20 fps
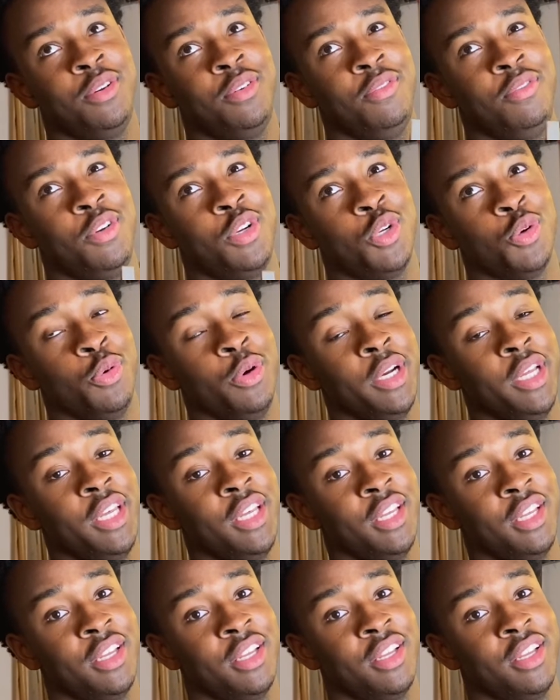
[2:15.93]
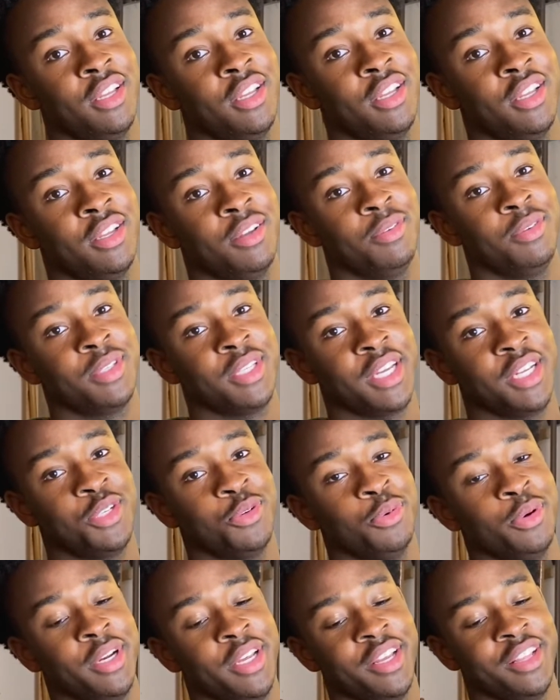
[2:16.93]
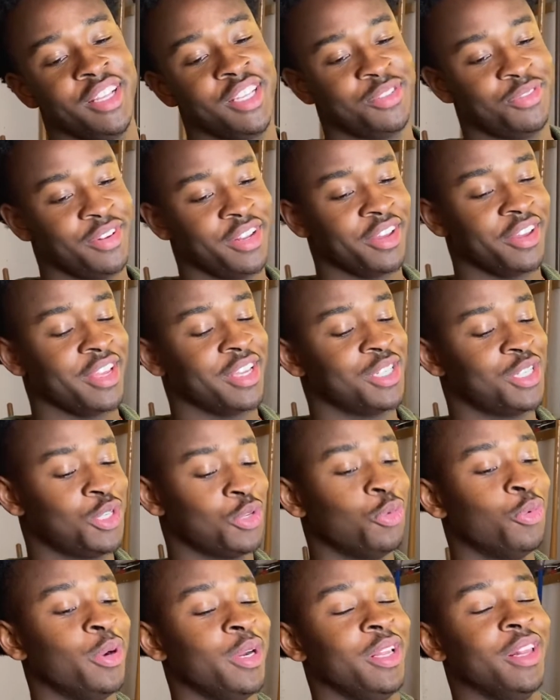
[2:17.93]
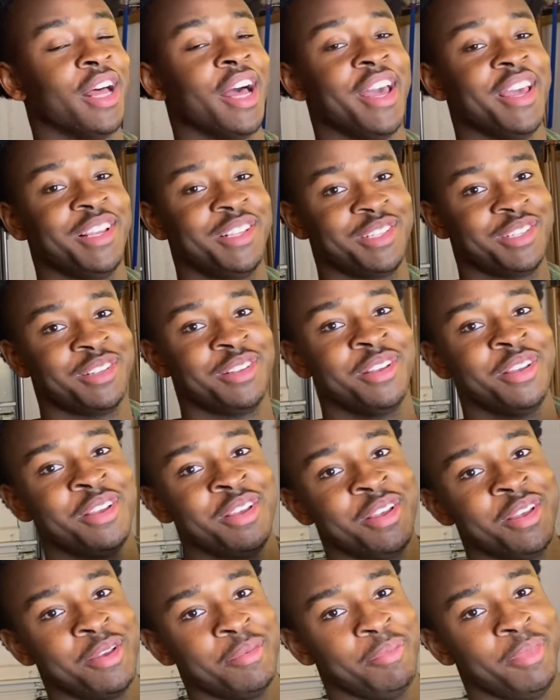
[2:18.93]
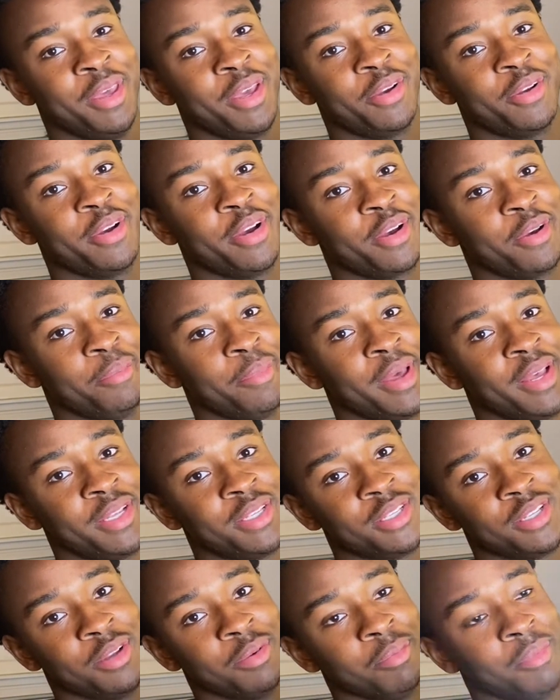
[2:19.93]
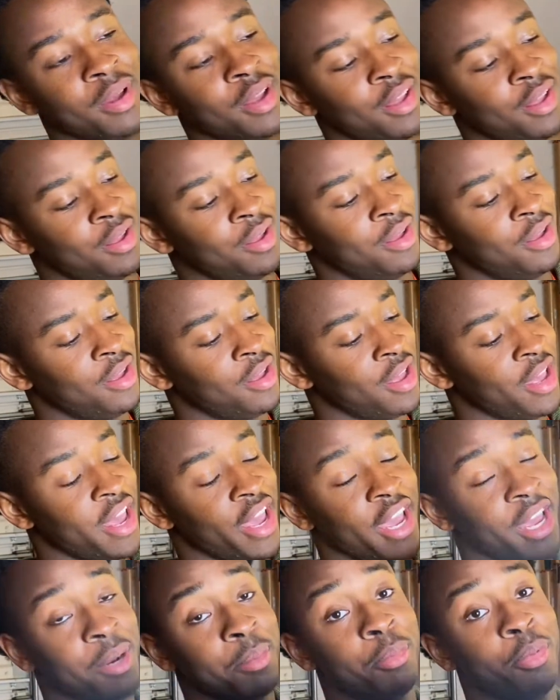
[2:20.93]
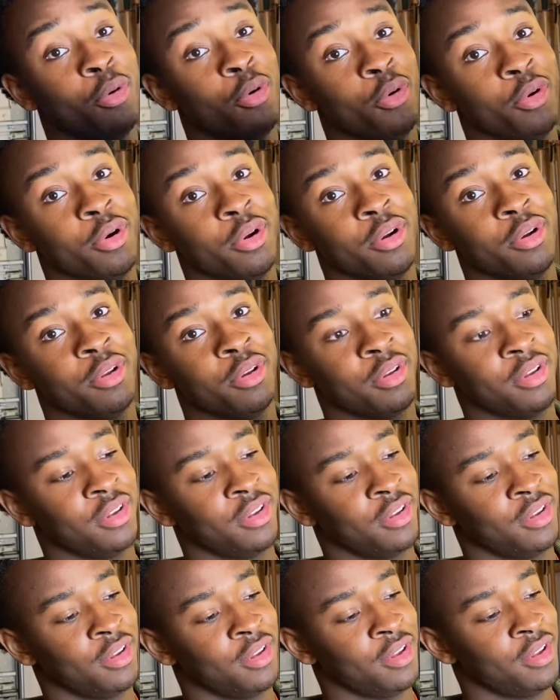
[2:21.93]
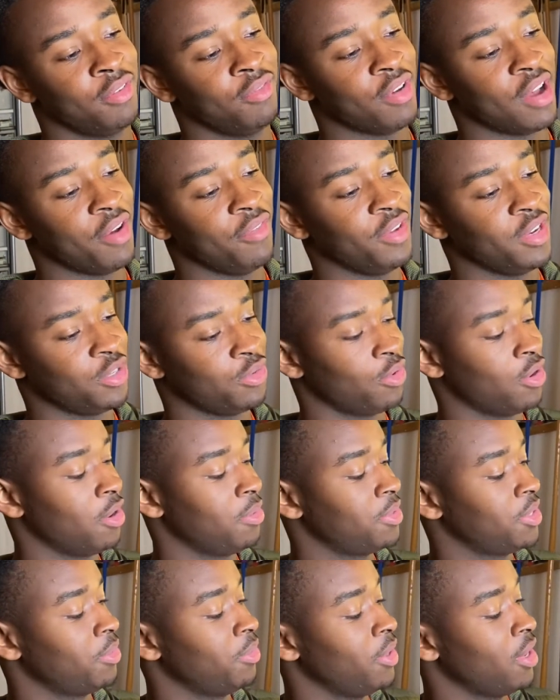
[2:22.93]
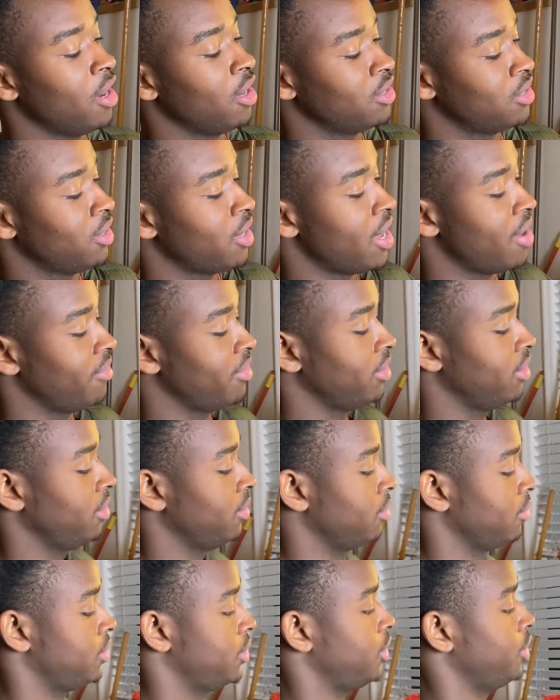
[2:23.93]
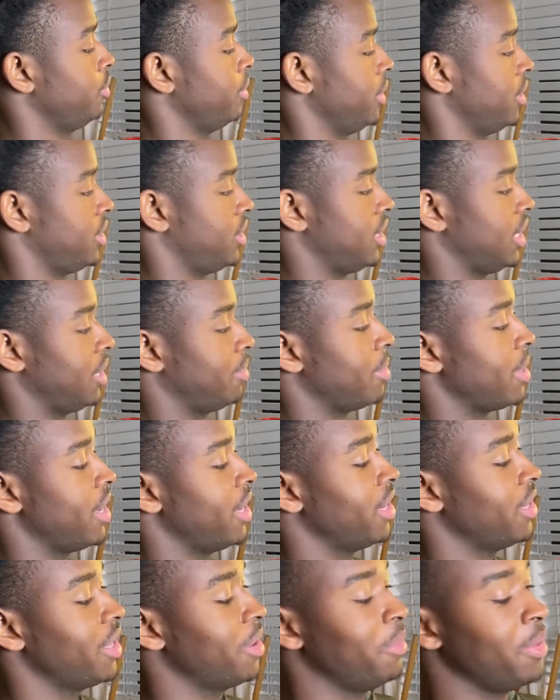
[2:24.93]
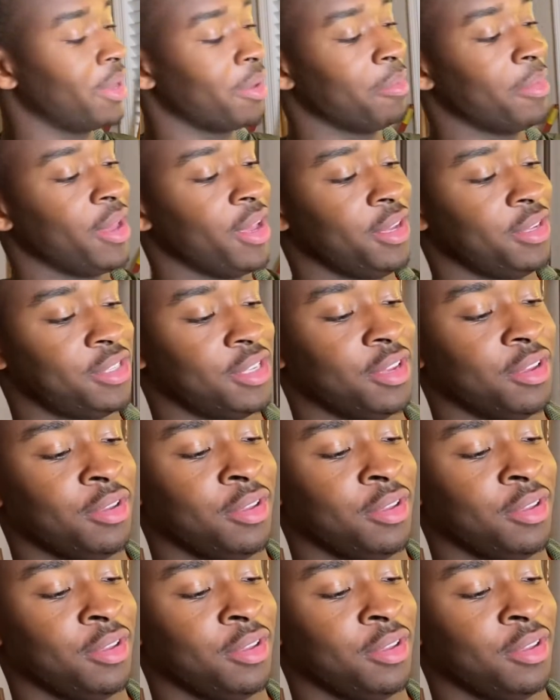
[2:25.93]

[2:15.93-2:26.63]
20, we'll say 20. If this video gets 20 likes, me and Greg will make some hand poured 5-inch worms, and we also have a little 2-inch stick bait here that we can make. So